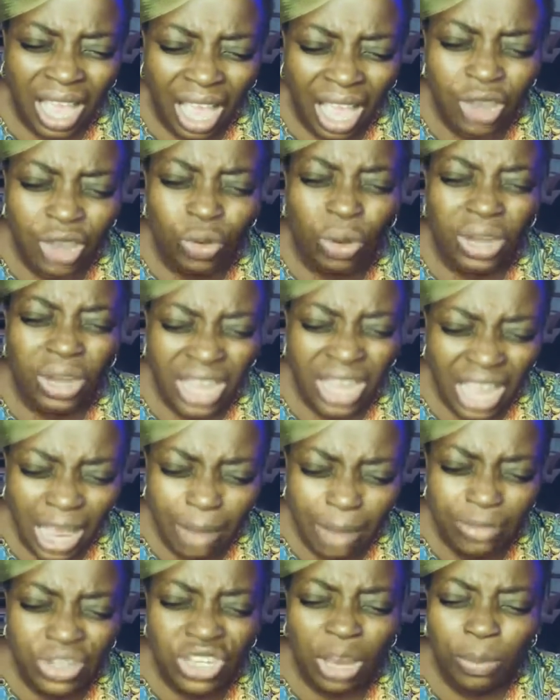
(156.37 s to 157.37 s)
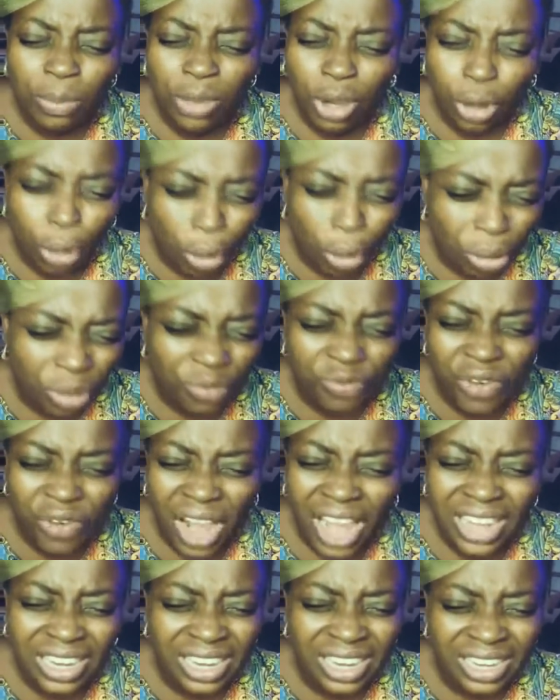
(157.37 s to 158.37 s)
and your name shall be
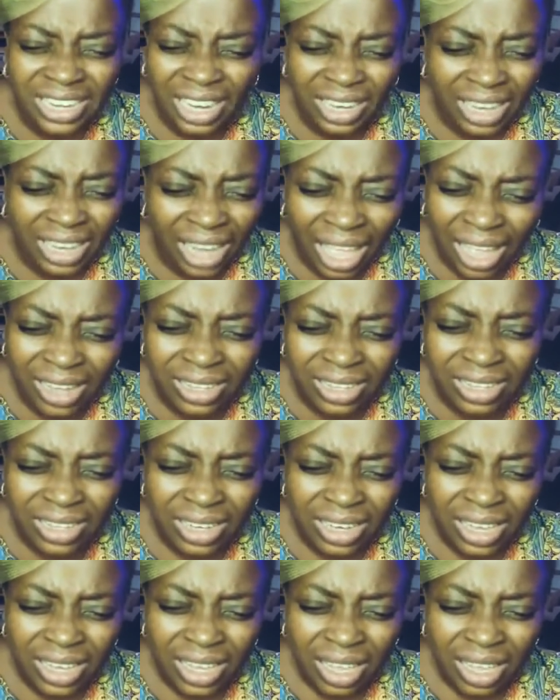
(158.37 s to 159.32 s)
glorified in that land.